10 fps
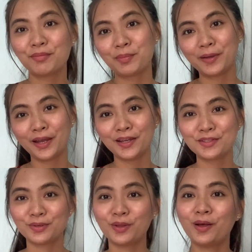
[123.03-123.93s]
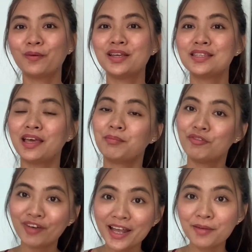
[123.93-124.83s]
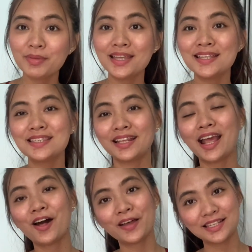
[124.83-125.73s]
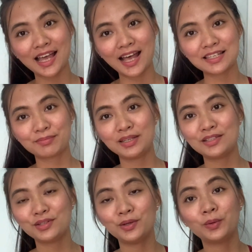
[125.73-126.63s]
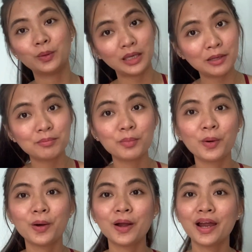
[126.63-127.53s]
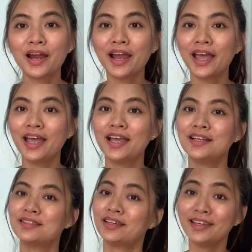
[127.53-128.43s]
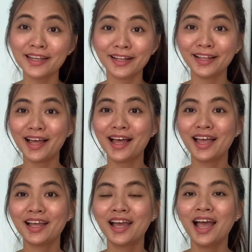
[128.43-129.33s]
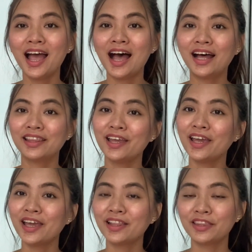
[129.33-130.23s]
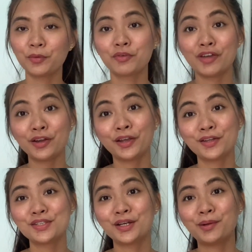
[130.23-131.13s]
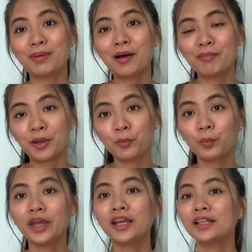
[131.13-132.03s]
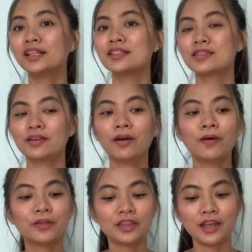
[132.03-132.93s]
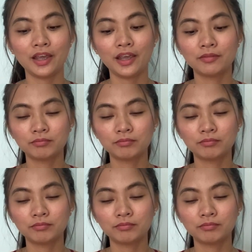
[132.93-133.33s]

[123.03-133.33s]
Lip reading: my parents would always get me vitamins. They'd always ask me to eat more and eat a lot. They were very concerned about my weight, so they